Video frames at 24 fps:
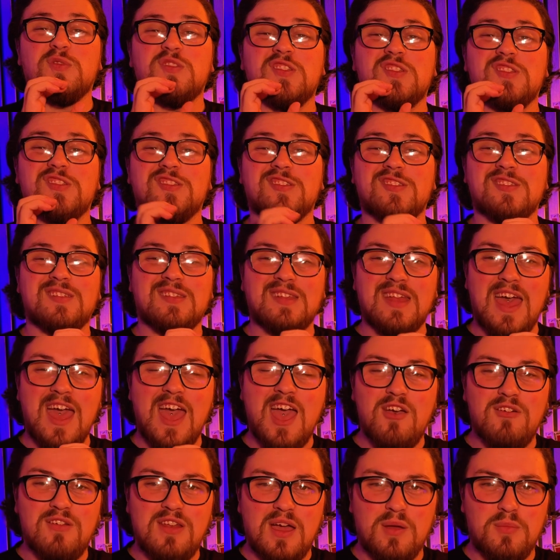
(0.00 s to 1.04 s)
been
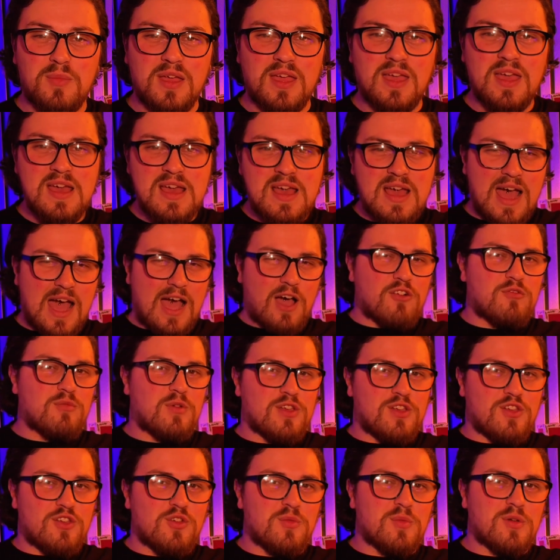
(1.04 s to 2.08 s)
staring at me out of
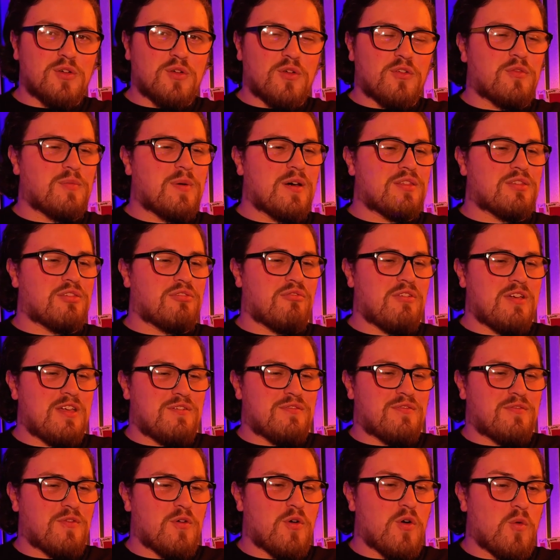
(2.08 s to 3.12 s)
my humidor for about
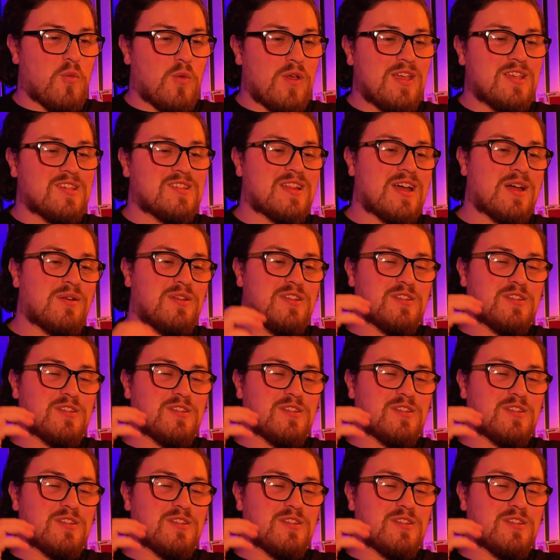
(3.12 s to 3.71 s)
3-4 weeks now,